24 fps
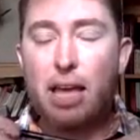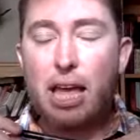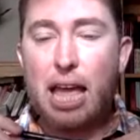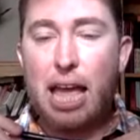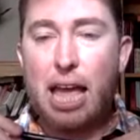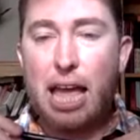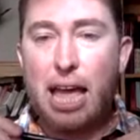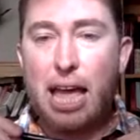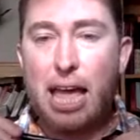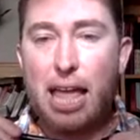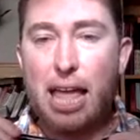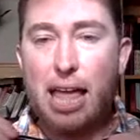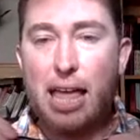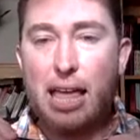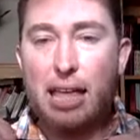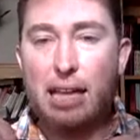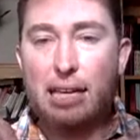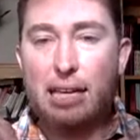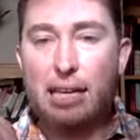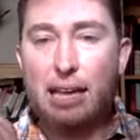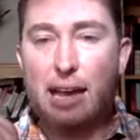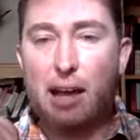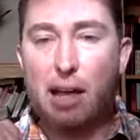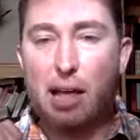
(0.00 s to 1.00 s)

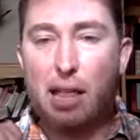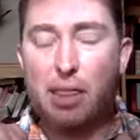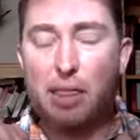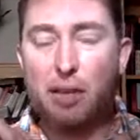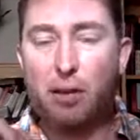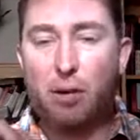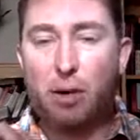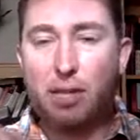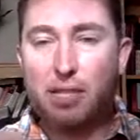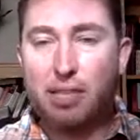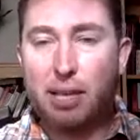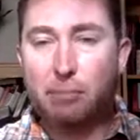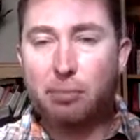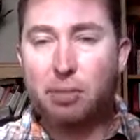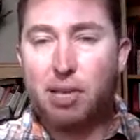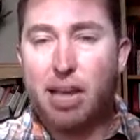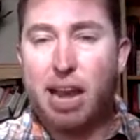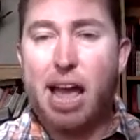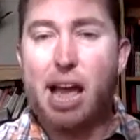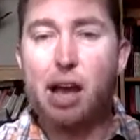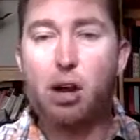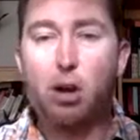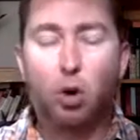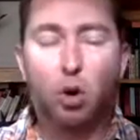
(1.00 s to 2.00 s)
And their attempts
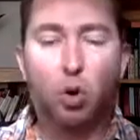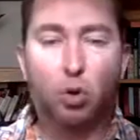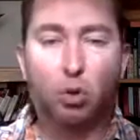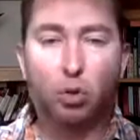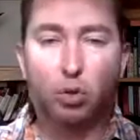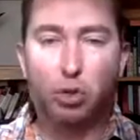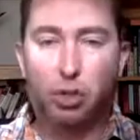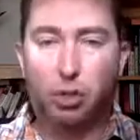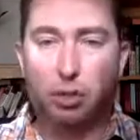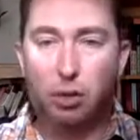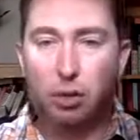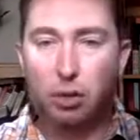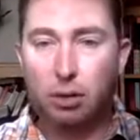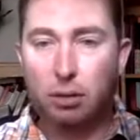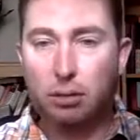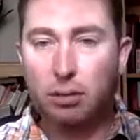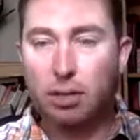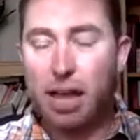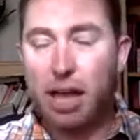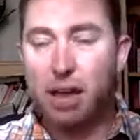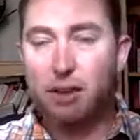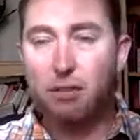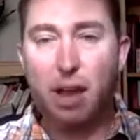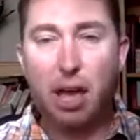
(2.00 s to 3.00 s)
at agriculture
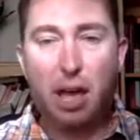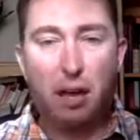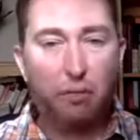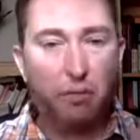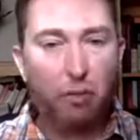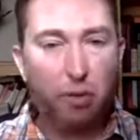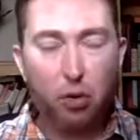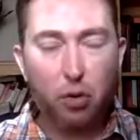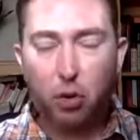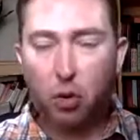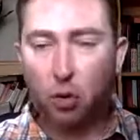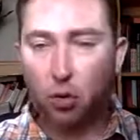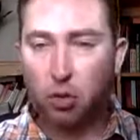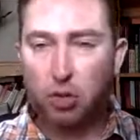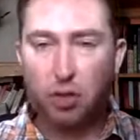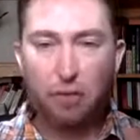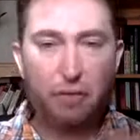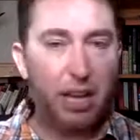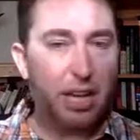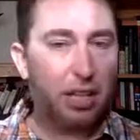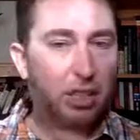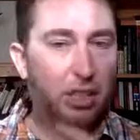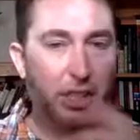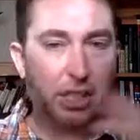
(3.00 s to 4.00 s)
and food
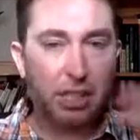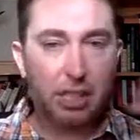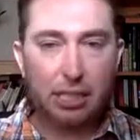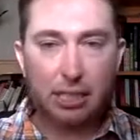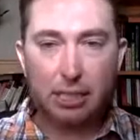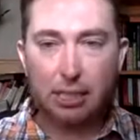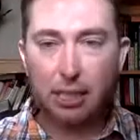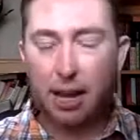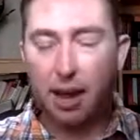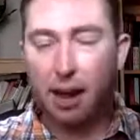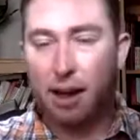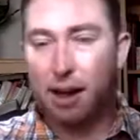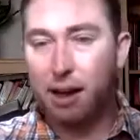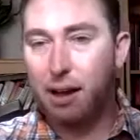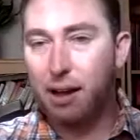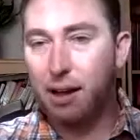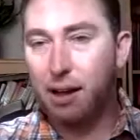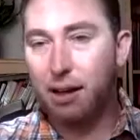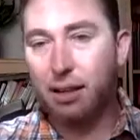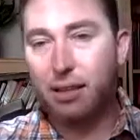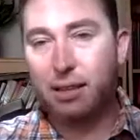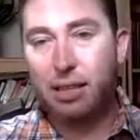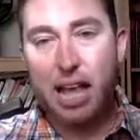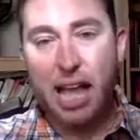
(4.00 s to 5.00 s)
cultivation
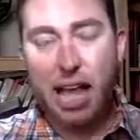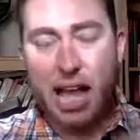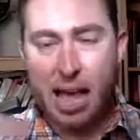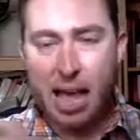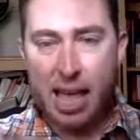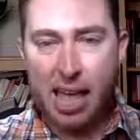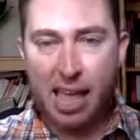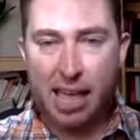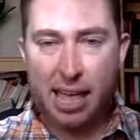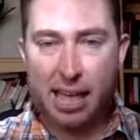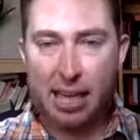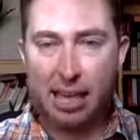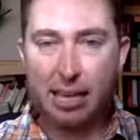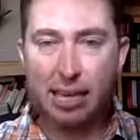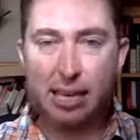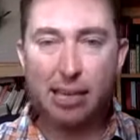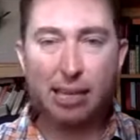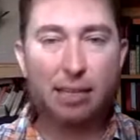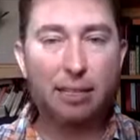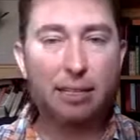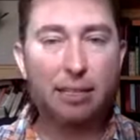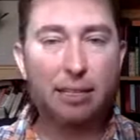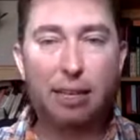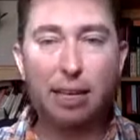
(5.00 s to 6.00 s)

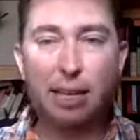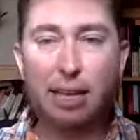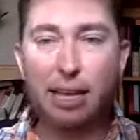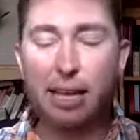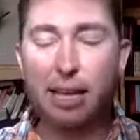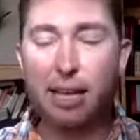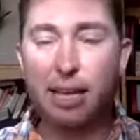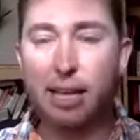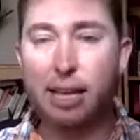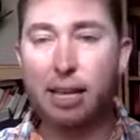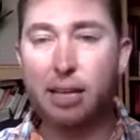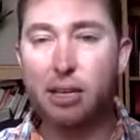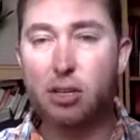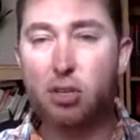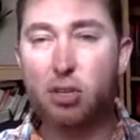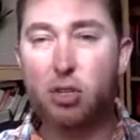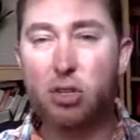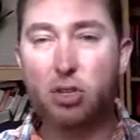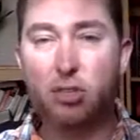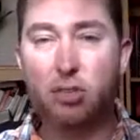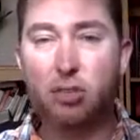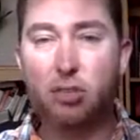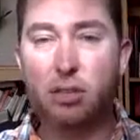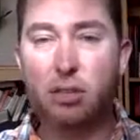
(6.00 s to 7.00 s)
and
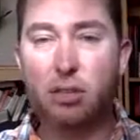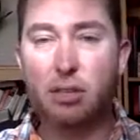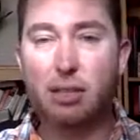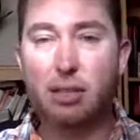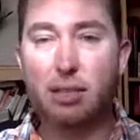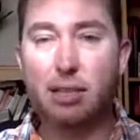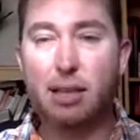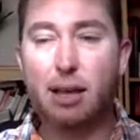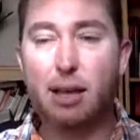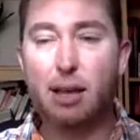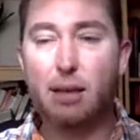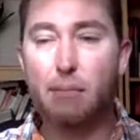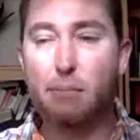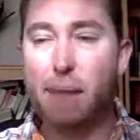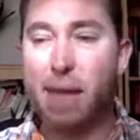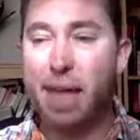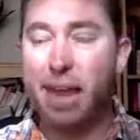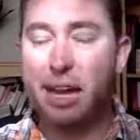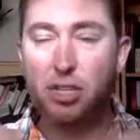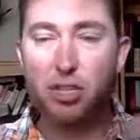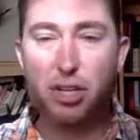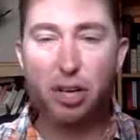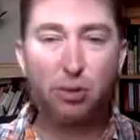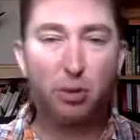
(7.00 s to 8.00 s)
just
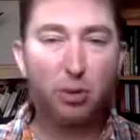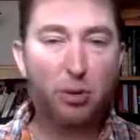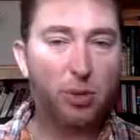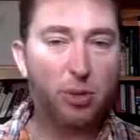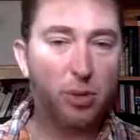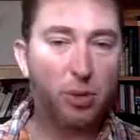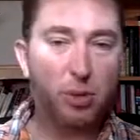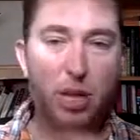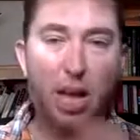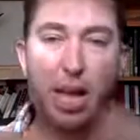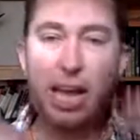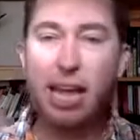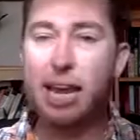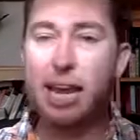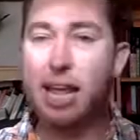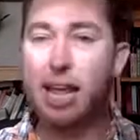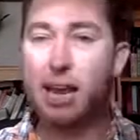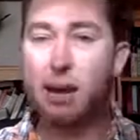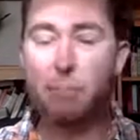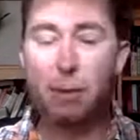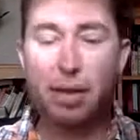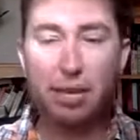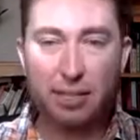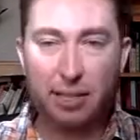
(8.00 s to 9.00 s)
managing their society
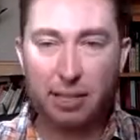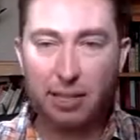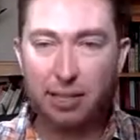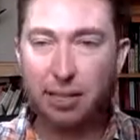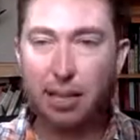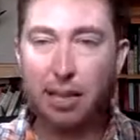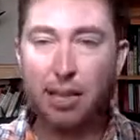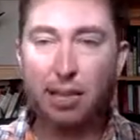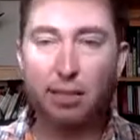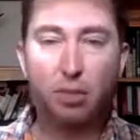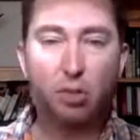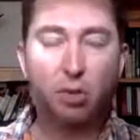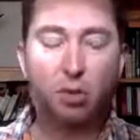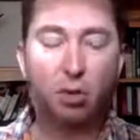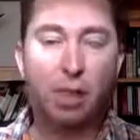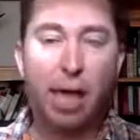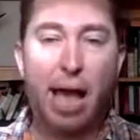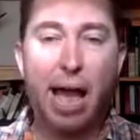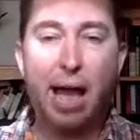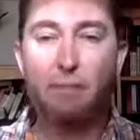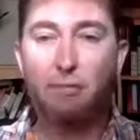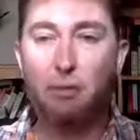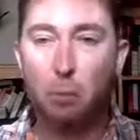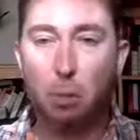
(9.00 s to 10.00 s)
in a basic sense are
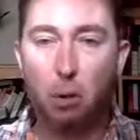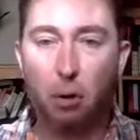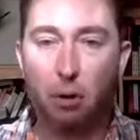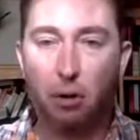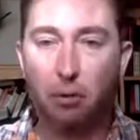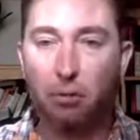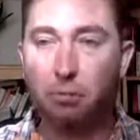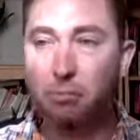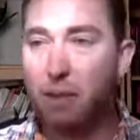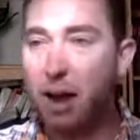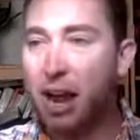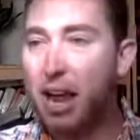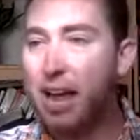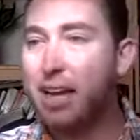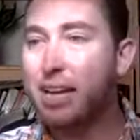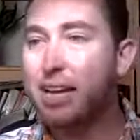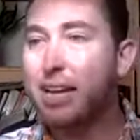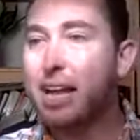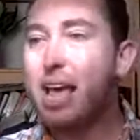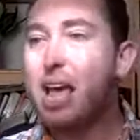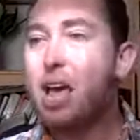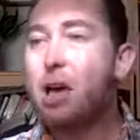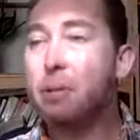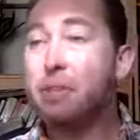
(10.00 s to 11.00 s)
laughable, right?
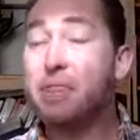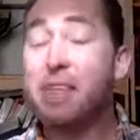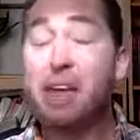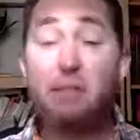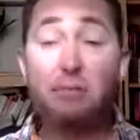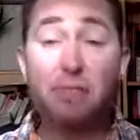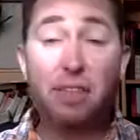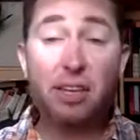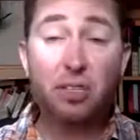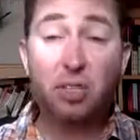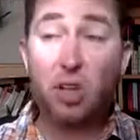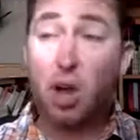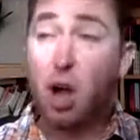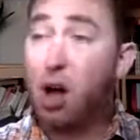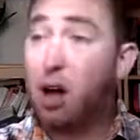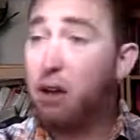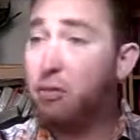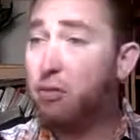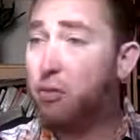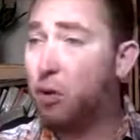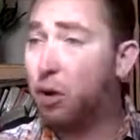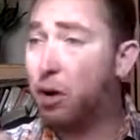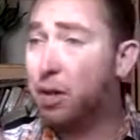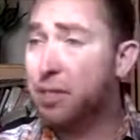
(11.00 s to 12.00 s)
But they have things to
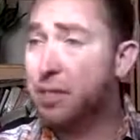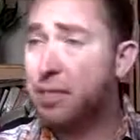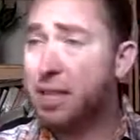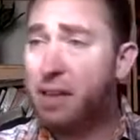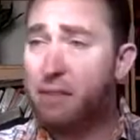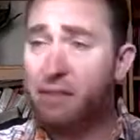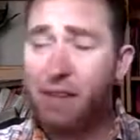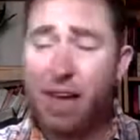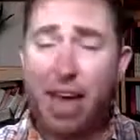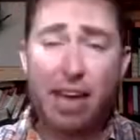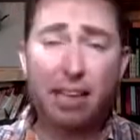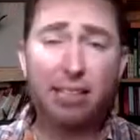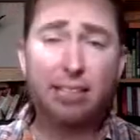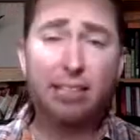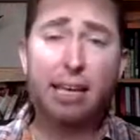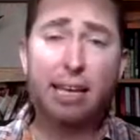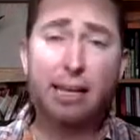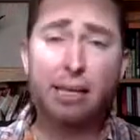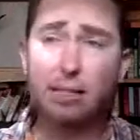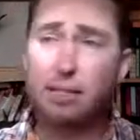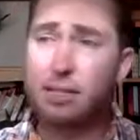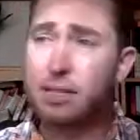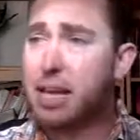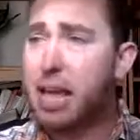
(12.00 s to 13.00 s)
offer us. They have axe
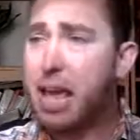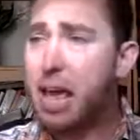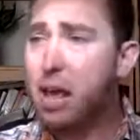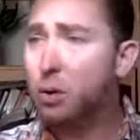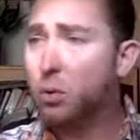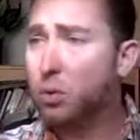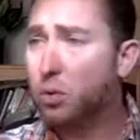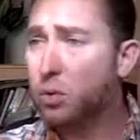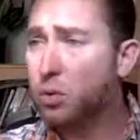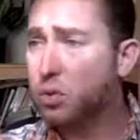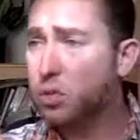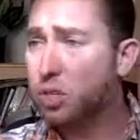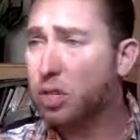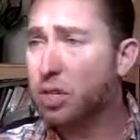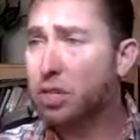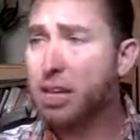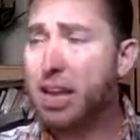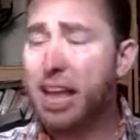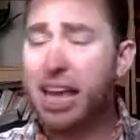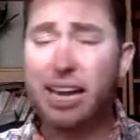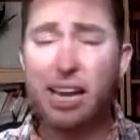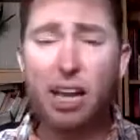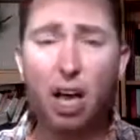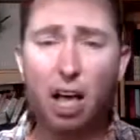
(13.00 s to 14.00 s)
heads and kettles
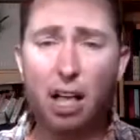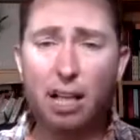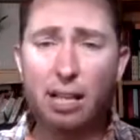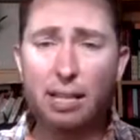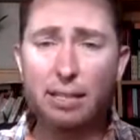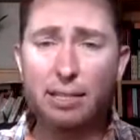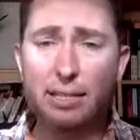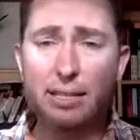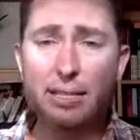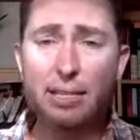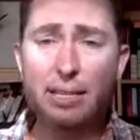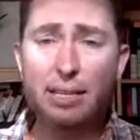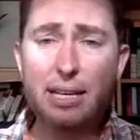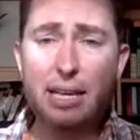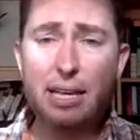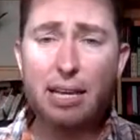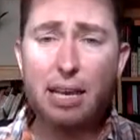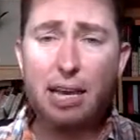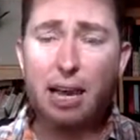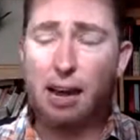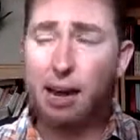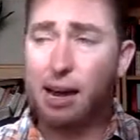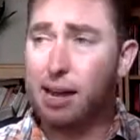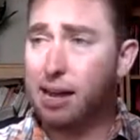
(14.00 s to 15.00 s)
and guns.
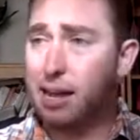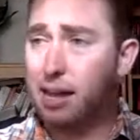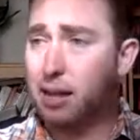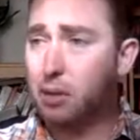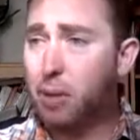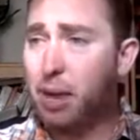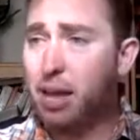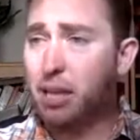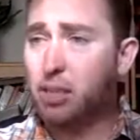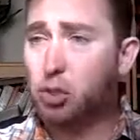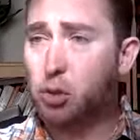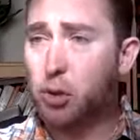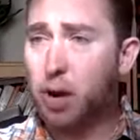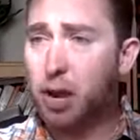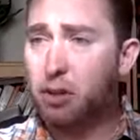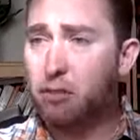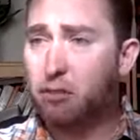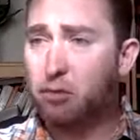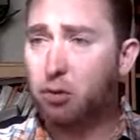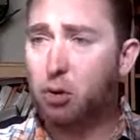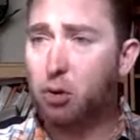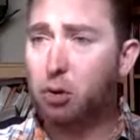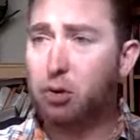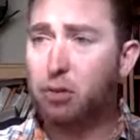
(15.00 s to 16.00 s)
We can trade
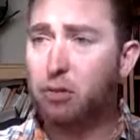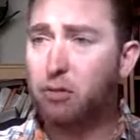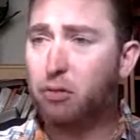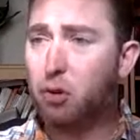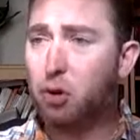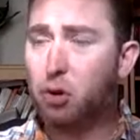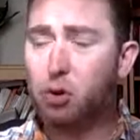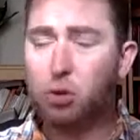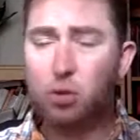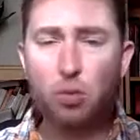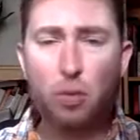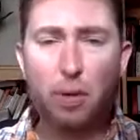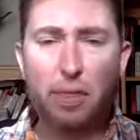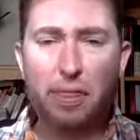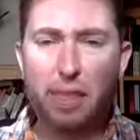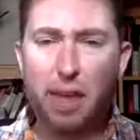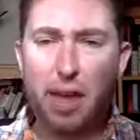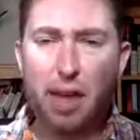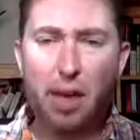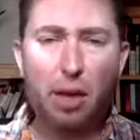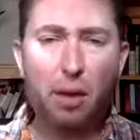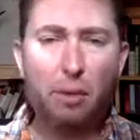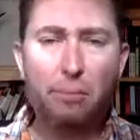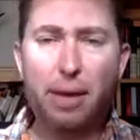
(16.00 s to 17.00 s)
furs with
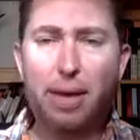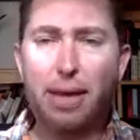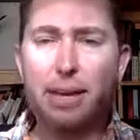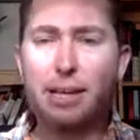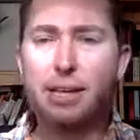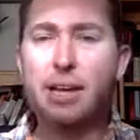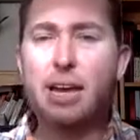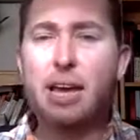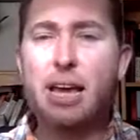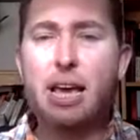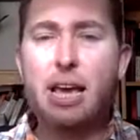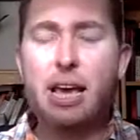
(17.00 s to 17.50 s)
them, and